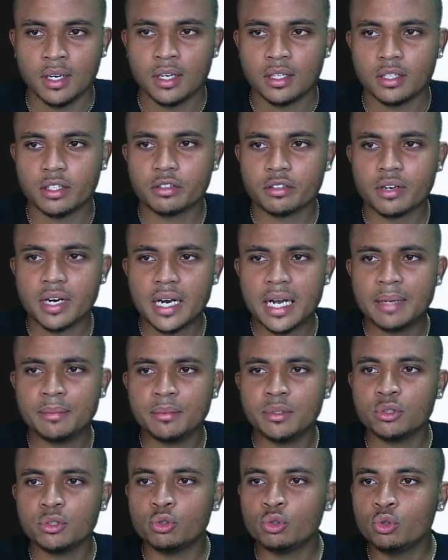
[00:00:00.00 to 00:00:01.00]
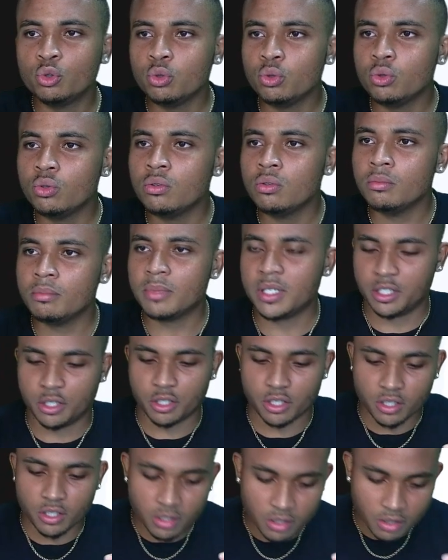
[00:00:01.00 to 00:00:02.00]
Describe two
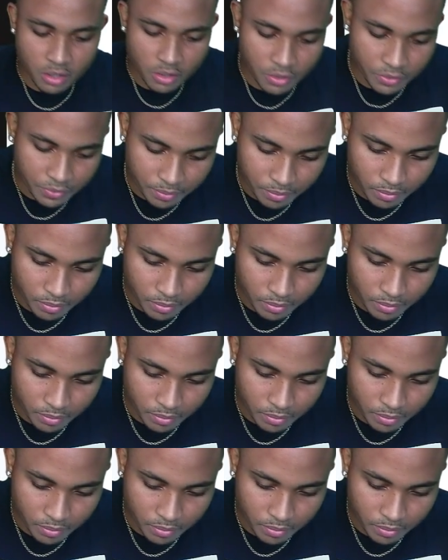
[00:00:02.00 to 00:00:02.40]
measures.